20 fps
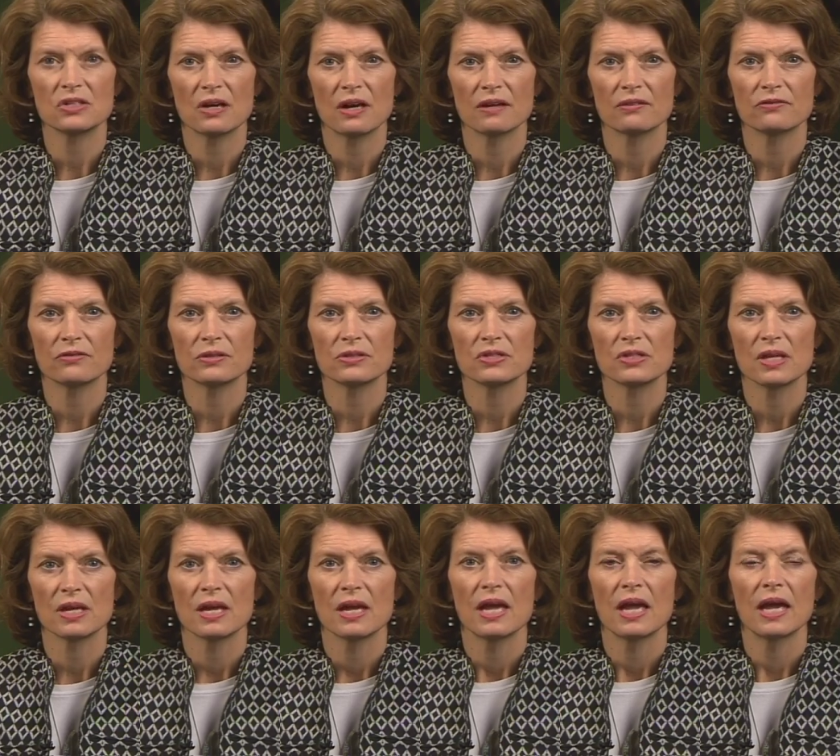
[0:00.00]
conference,
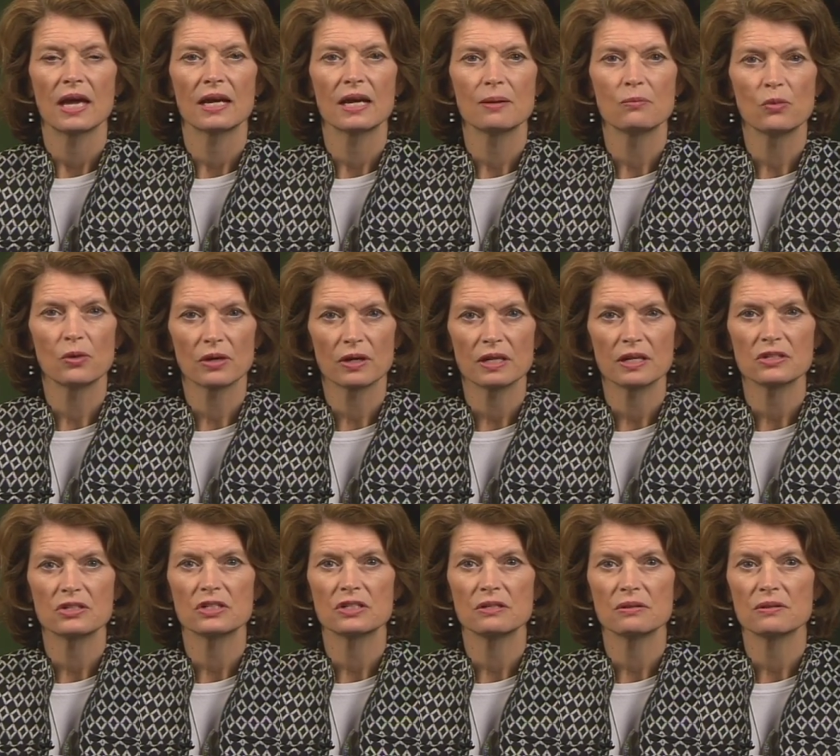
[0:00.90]
and I'm working
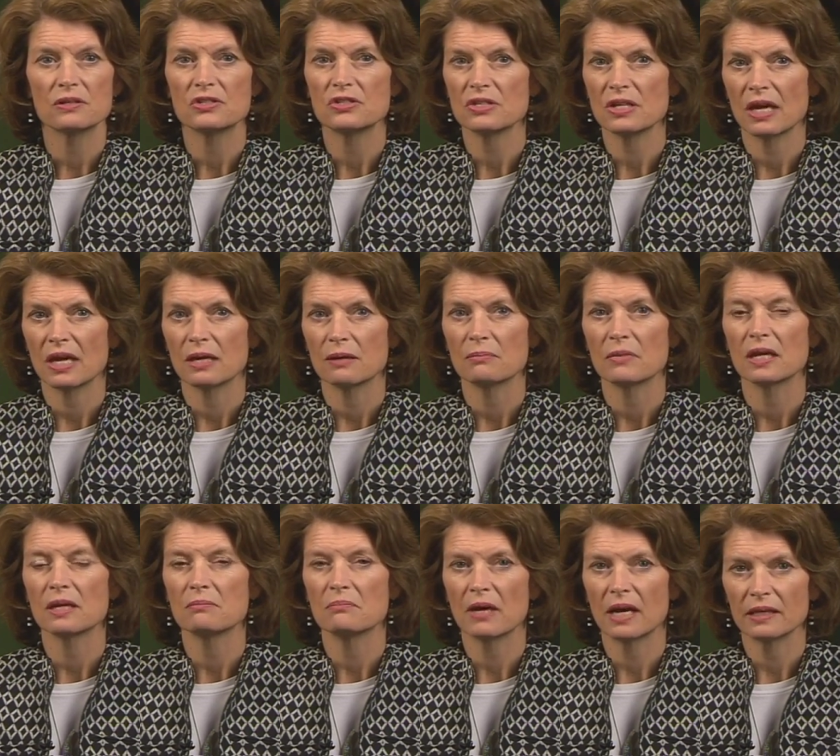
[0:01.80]
to do the same
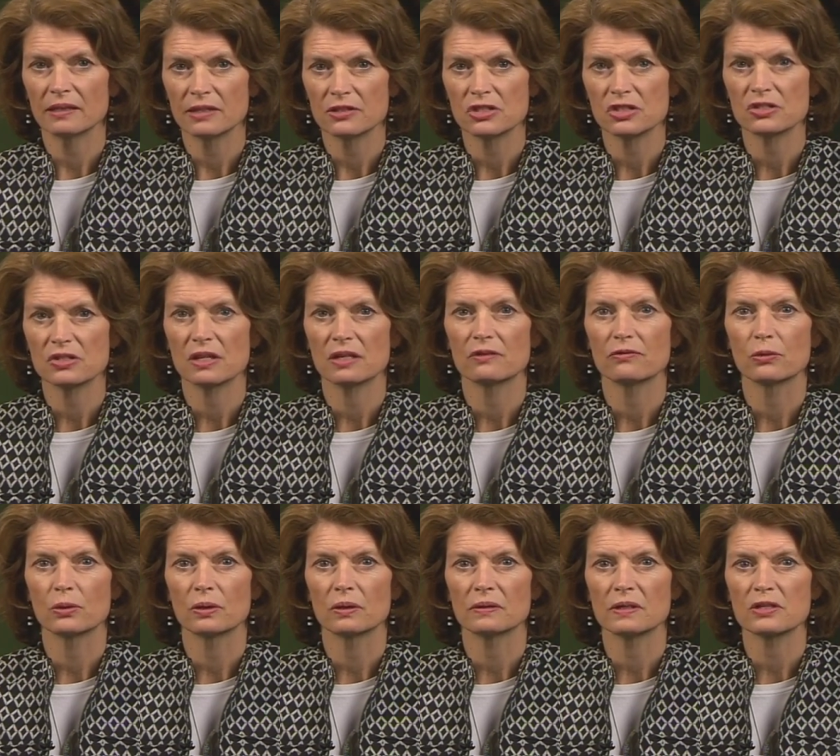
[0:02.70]
in my legislative
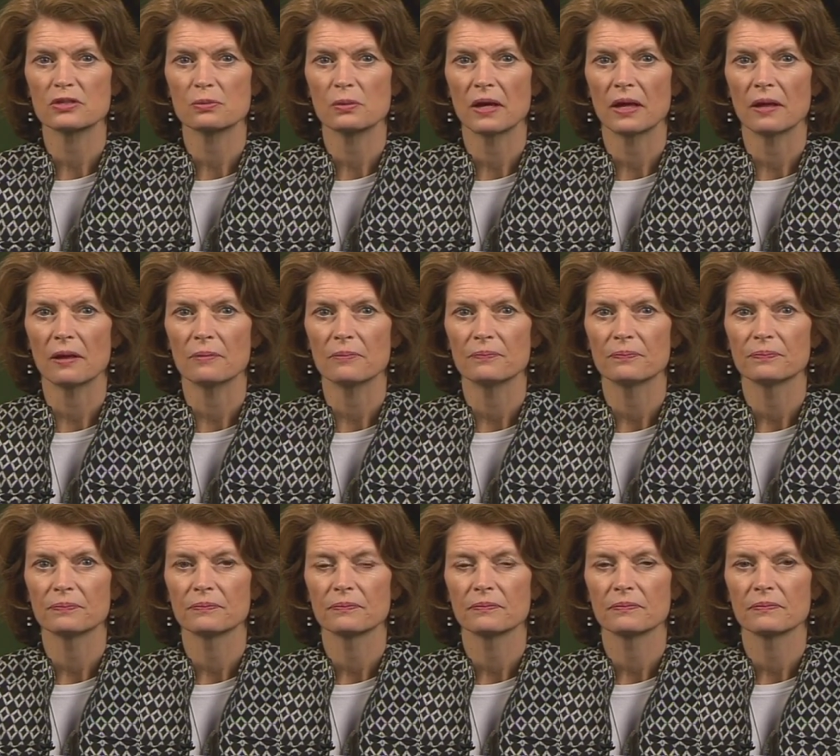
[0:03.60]
world as well.
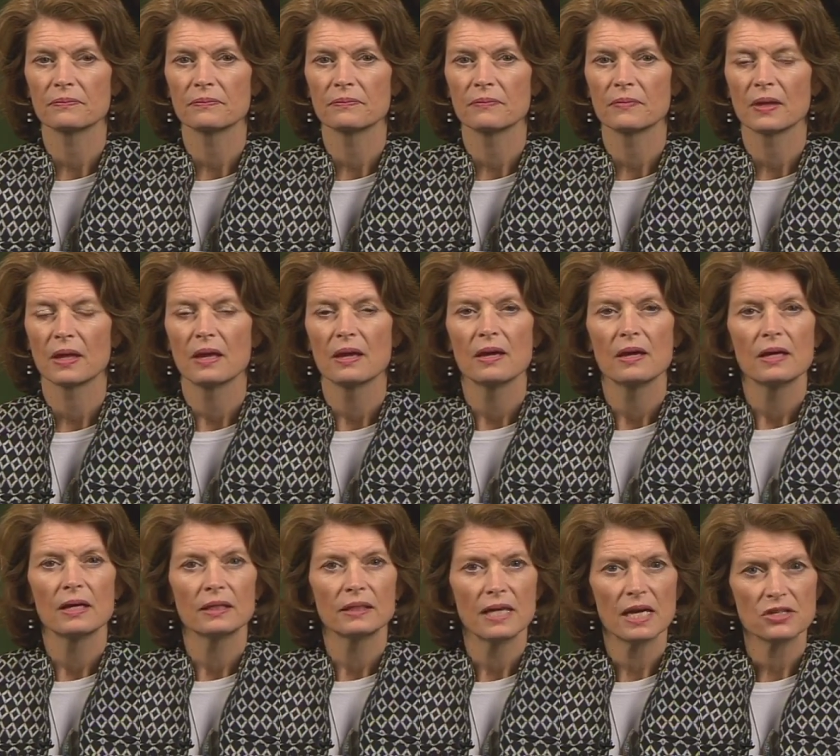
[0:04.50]

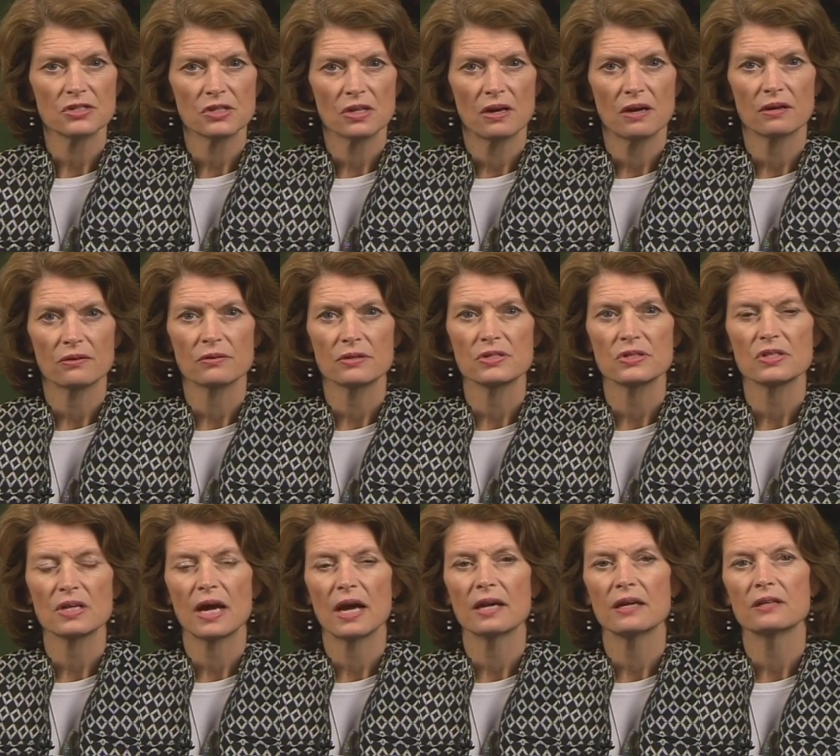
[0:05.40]
Last Congress,
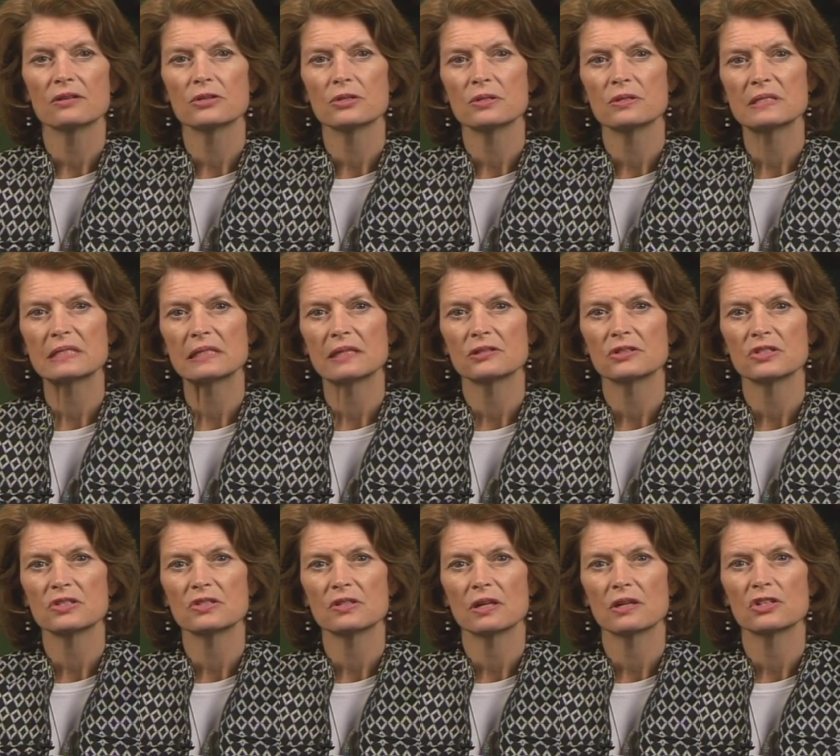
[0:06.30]
I introduced
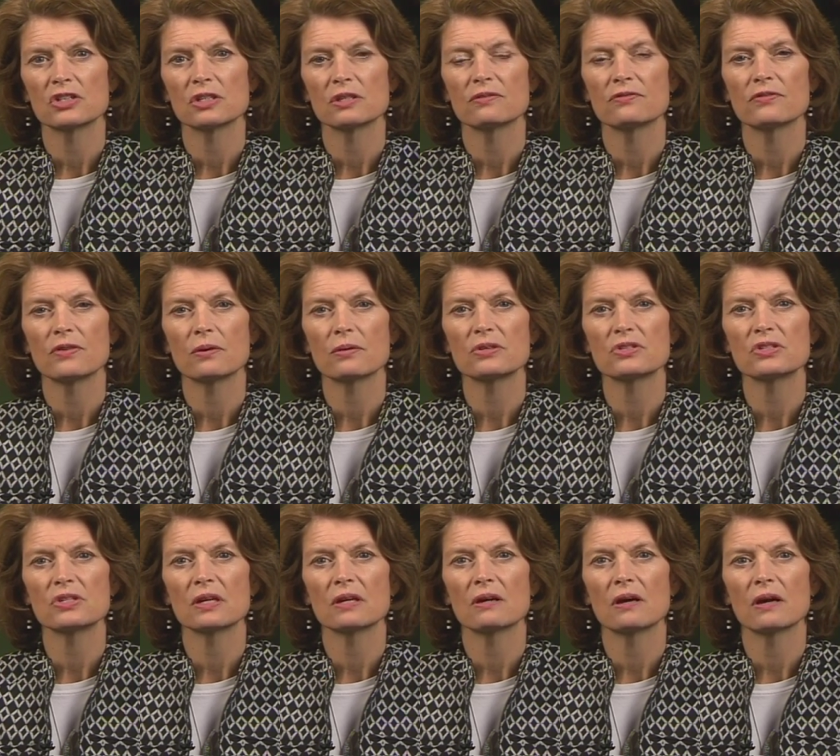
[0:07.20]
legislation
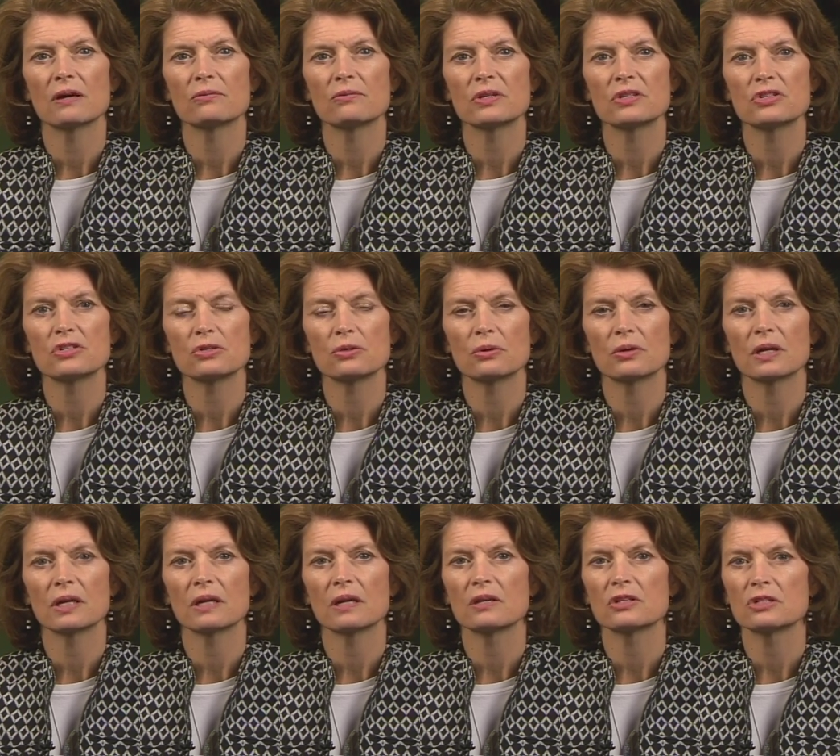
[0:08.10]
focusing on
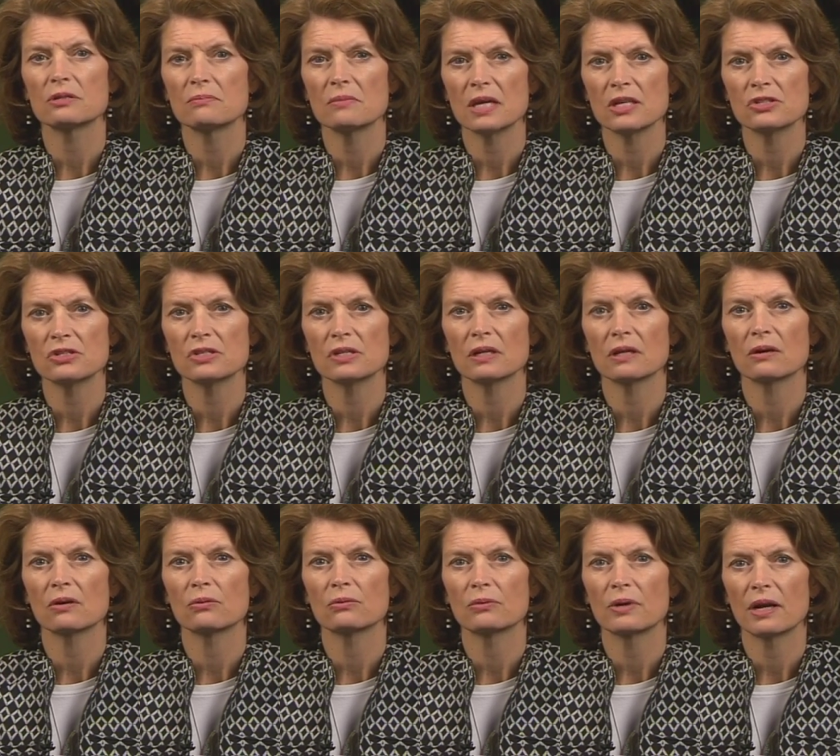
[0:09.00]
restoring a domestic
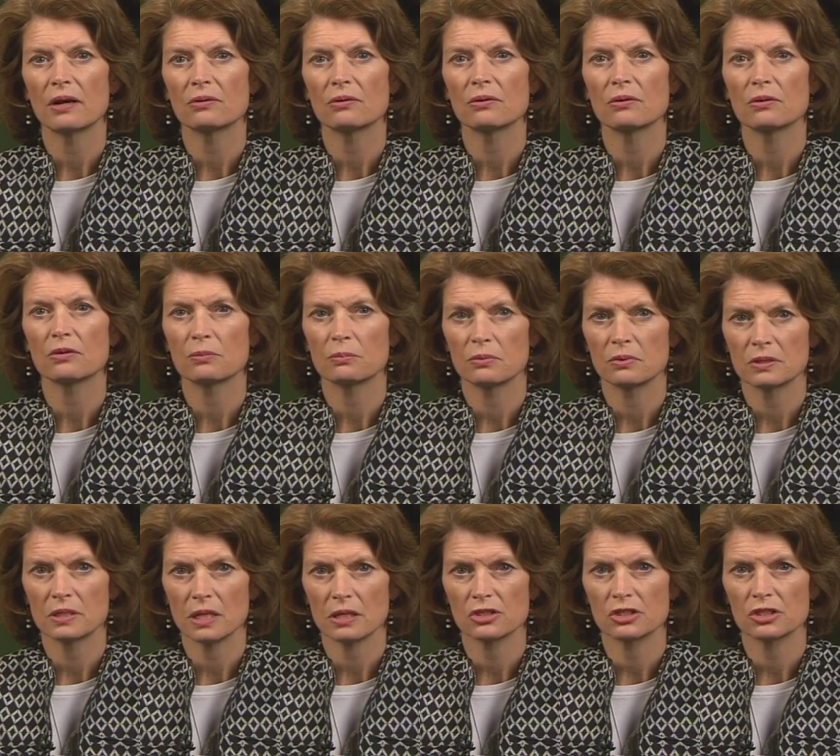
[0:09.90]
rare earth
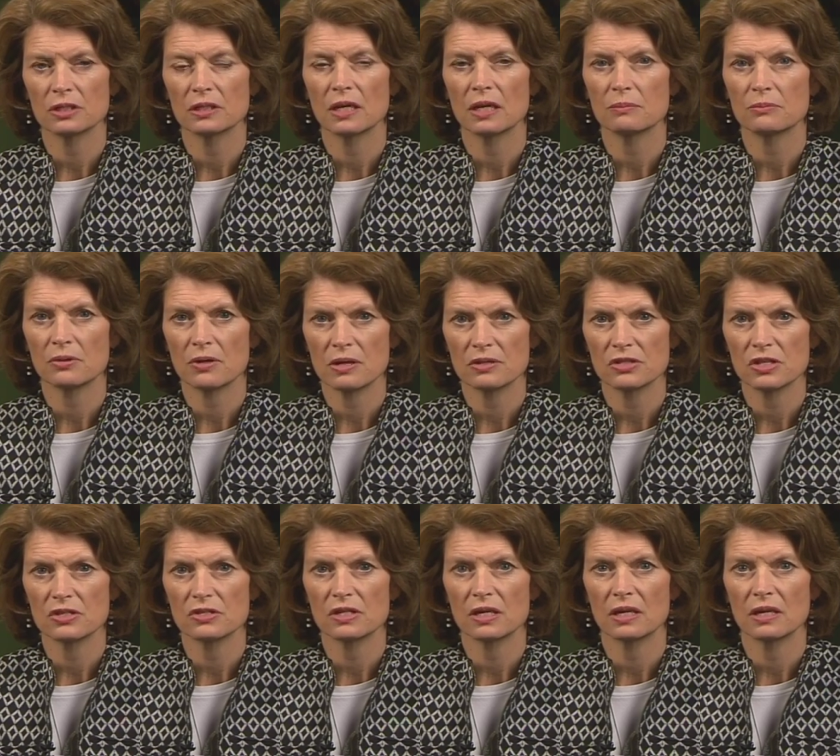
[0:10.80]
production and
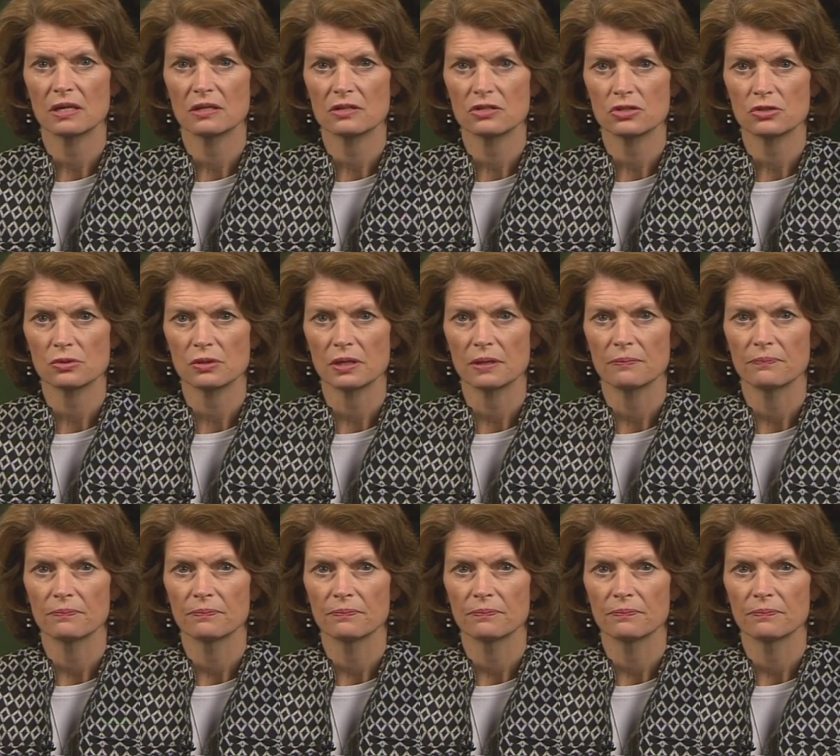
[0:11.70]
processing industry.